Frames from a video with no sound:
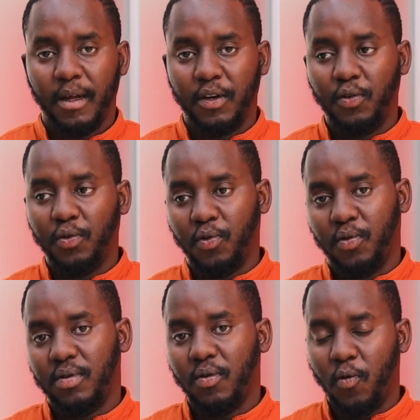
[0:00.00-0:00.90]
Do you
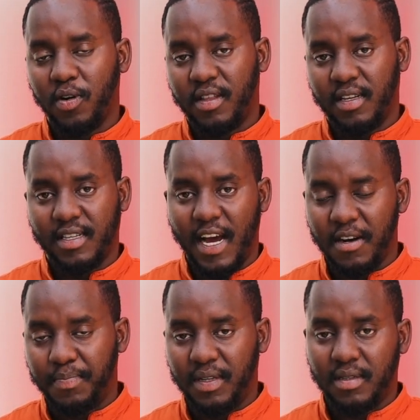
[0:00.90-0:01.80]
know what the
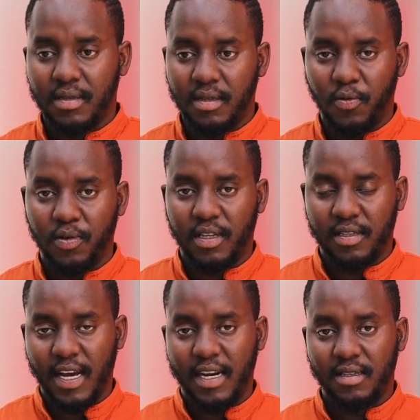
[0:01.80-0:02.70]
sand pits, what the
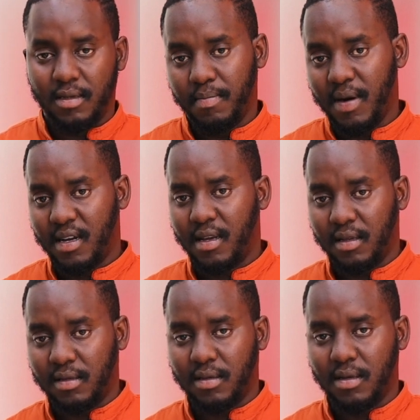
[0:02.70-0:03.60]
sands in
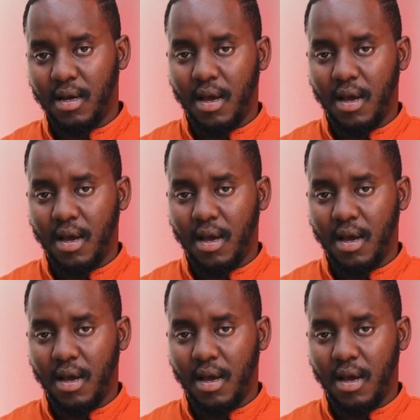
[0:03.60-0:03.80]
buckets